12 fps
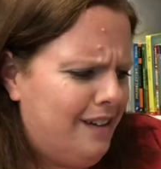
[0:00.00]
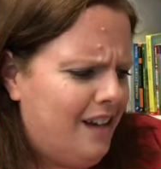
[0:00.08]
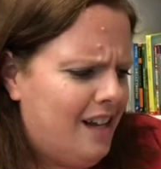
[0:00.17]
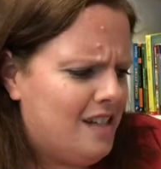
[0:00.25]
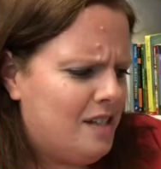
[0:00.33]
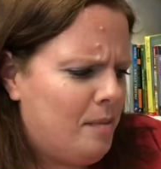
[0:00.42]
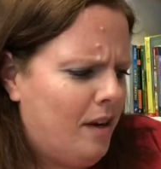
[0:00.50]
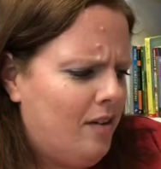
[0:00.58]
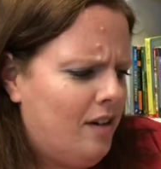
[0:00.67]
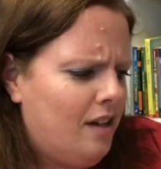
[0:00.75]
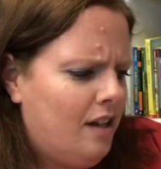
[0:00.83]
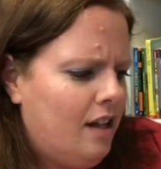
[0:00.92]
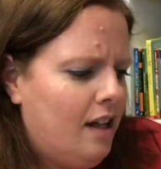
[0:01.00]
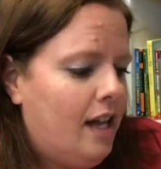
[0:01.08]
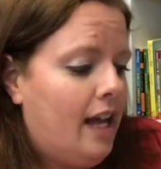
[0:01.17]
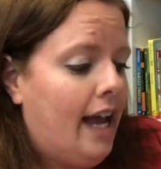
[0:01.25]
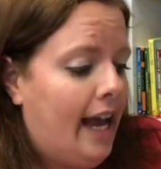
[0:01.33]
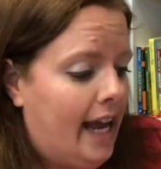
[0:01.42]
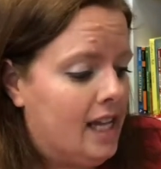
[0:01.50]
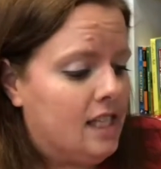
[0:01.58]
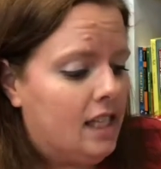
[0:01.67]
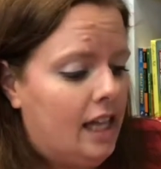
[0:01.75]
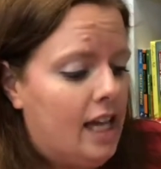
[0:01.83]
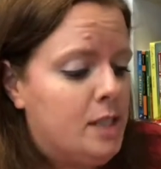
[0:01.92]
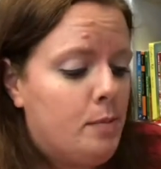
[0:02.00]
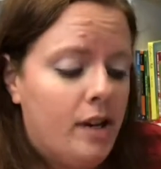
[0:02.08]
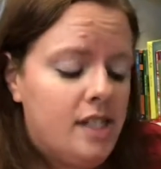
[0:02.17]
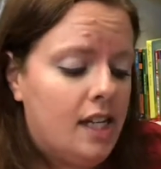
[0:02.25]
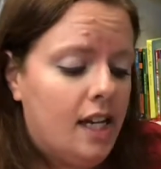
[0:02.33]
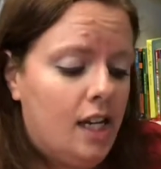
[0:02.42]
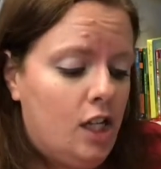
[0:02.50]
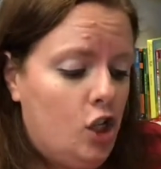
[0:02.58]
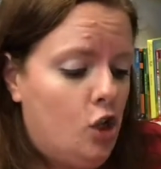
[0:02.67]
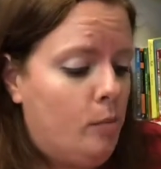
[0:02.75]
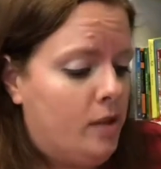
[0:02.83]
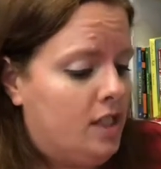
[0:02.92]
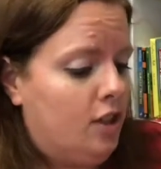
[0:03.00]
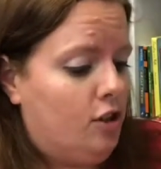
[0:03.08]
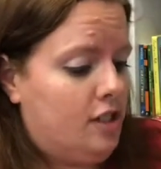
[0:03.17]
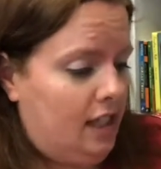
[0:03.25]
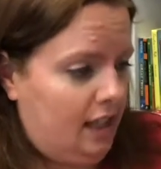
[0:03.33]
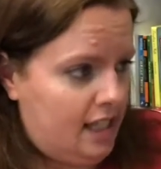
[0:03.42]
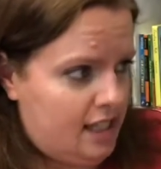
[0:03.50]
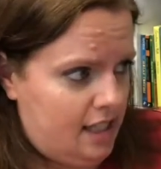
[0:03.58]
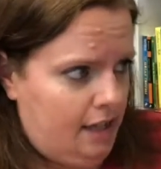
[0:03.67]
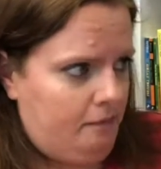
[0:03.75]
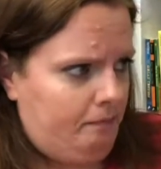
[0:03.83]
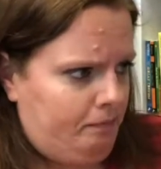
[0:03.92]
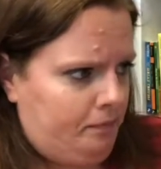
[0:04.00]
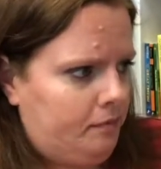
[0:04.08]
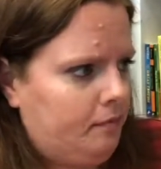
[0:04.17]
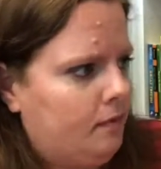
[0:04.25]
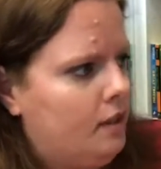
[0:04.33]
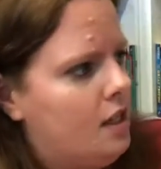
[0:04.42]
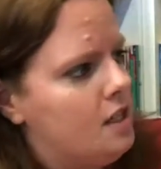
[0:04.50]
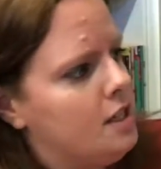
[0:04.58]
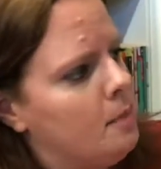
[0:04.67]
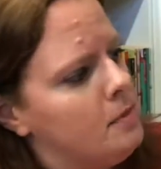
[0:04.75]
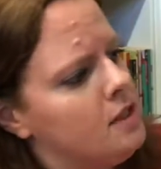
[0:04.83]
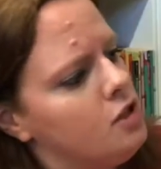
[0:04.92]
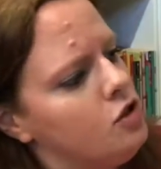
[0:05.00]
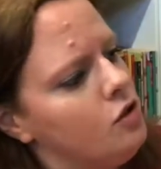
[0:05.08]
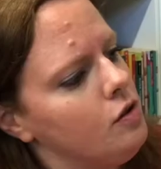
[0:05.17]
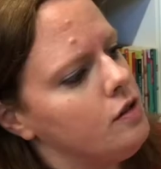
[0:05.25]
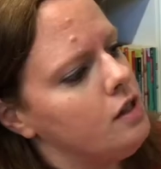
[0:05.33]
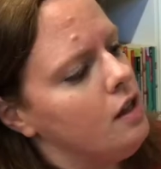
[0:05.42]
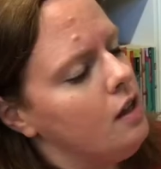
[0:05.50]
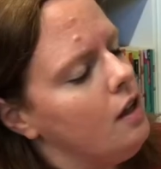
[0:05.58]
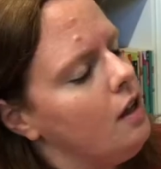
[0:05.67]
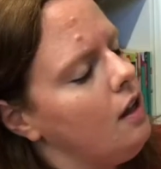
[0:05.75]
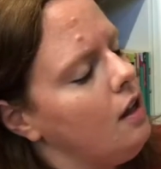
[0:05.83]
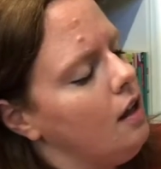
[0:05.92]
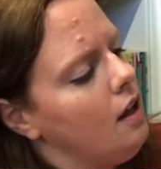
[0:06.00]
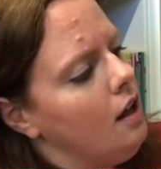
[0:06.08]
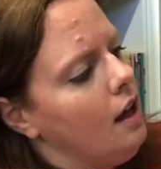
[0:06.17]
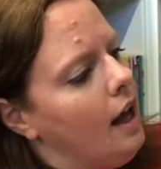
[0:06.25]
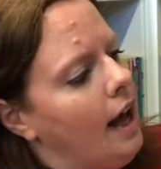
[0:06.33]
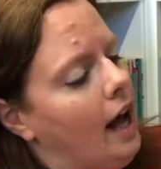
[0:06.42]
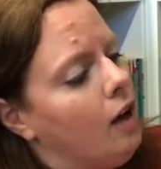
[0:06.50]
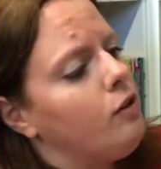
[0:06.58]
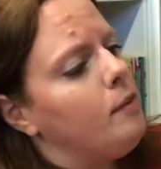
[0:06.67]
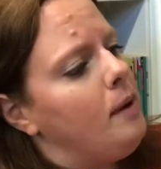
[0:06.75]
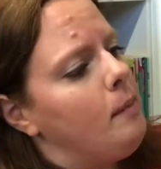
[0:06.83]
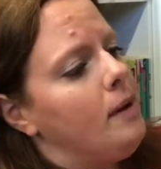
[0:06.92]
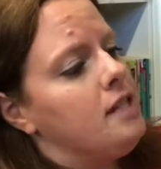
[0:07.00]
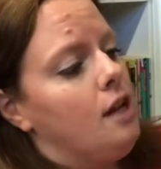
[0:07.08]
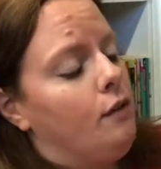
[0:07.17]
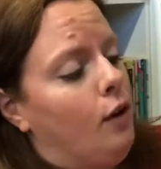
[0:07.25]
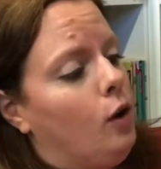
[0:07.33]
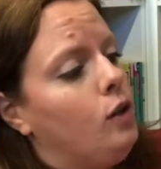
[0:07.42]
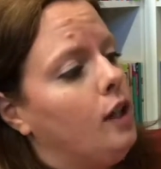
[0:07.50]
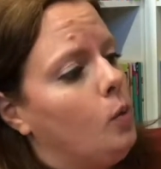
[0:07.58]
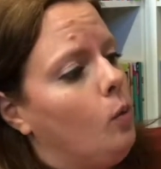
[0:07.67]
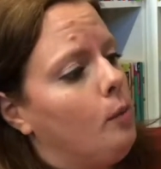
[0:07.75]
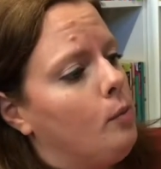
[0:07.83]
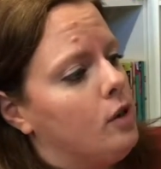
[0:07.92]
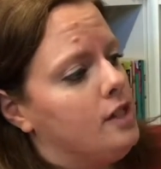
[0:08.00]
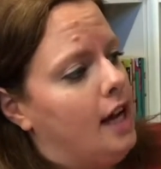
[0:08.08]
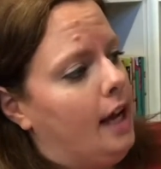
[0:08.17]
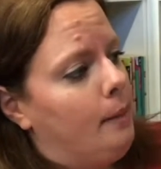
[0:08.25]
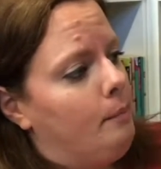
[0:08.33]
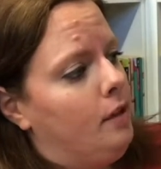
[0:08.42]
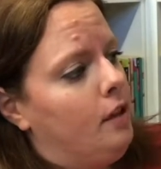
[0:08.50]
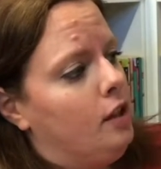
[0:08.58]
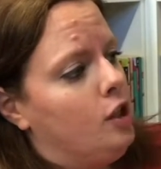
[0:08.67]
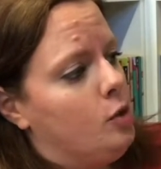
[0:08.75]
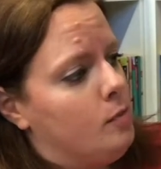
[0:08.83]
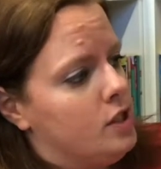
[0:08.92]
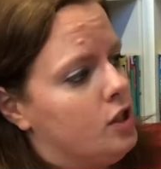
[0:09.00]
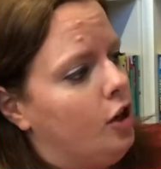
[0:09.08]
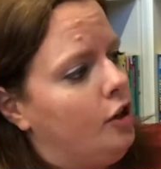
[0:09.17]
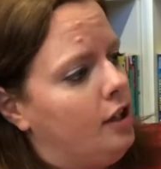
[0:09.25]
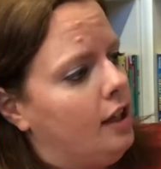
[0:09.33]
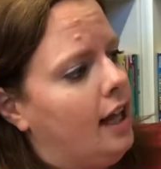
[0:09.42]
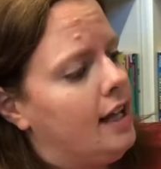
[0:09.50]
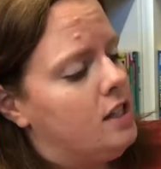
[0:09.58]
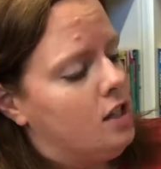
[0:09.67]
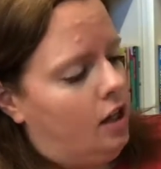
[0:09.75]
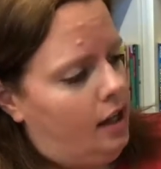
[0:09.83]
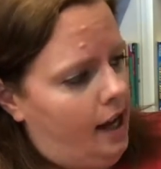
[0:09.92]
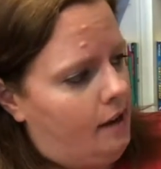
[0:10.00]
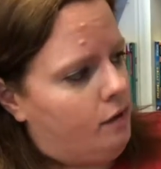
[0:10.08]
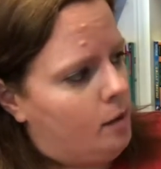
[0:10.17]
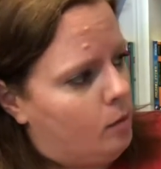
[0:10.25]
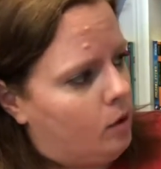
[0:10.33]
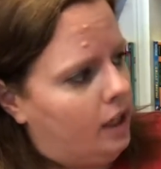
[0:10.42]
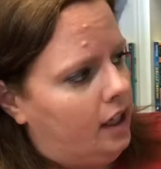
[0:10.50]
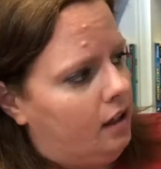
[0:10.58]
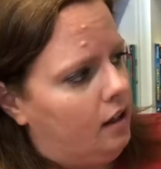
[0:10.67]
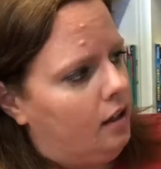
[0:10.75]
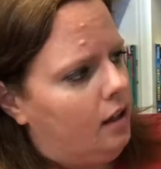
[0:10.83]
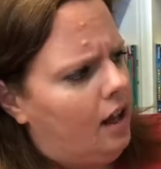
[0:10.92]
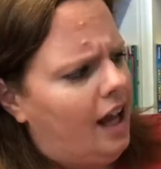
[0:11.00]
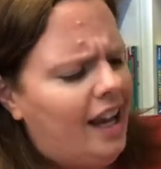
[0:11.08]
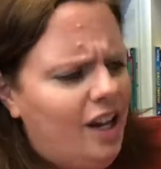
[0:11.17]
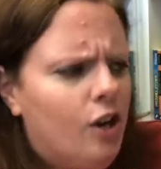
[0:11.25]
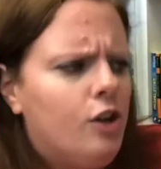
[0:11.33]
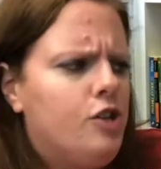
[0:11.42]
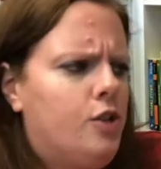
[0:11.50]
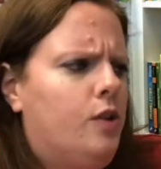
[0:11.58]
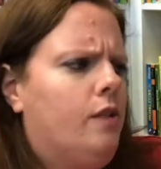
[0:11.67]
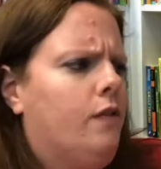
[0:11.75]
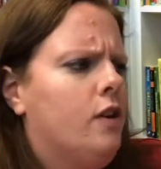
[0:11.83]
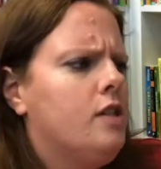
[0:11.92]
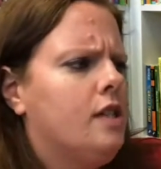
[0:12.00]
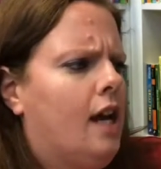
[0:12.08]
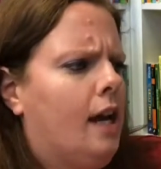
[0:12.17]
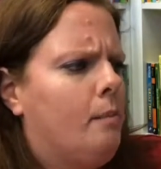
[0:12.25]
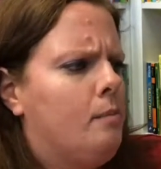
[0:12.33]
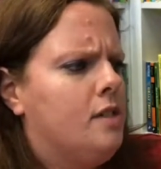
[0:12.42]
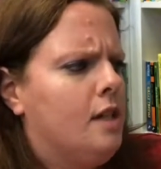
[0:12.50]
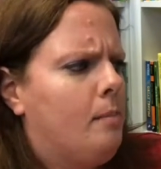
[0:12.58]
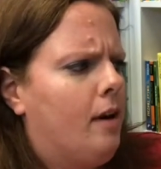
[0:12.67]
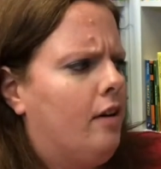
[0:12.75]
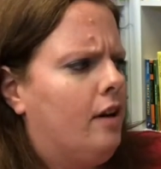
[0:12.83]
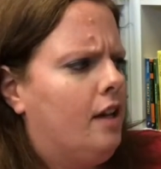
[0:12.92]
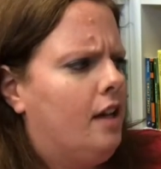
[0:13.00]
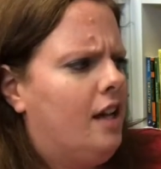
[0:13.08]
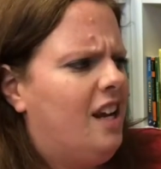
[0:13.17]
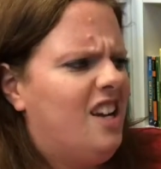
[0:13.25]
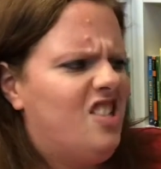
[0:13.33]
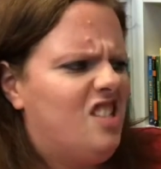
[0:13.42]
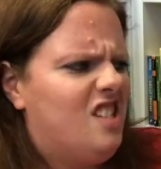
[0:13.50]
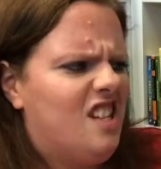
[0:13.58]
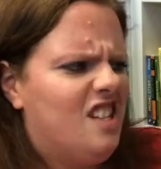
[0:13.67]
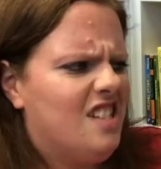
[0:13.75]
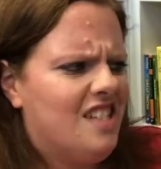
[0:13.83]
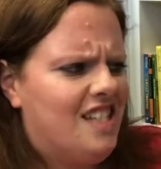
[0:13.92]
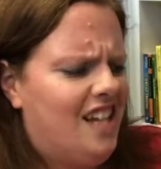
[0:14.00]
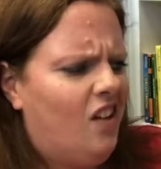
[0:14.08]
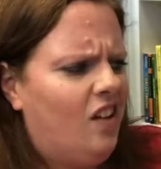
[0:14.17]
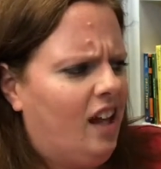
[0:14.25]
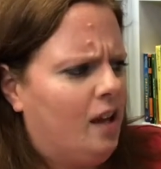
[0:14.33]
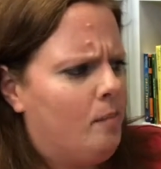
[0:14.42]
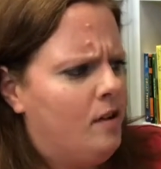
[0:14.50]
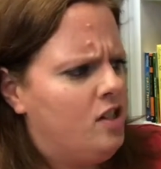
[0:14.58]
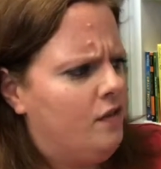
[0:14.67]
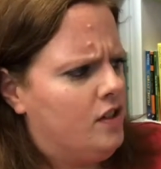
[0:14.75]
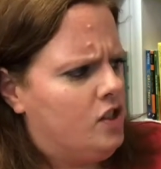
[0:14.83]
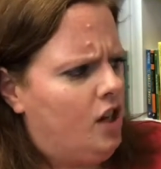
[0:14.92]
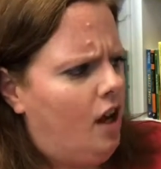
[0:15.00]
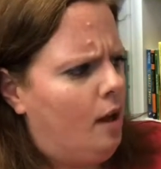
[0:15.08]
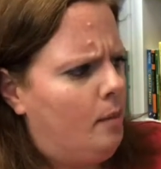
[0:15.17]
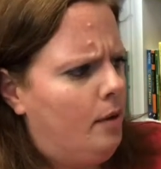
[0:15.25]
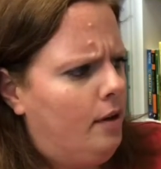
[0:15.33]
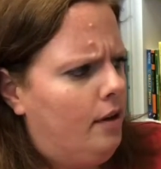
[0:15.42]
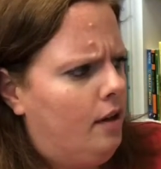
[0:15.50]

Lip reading: asked Myron. "As a class president, you must learn to listen," said Mrs. Jules. "I'll repeat myself only one more time. You must turn the lights on every morning." "I heard you the first time," said Myron. "It just doesn't sound like much of a job."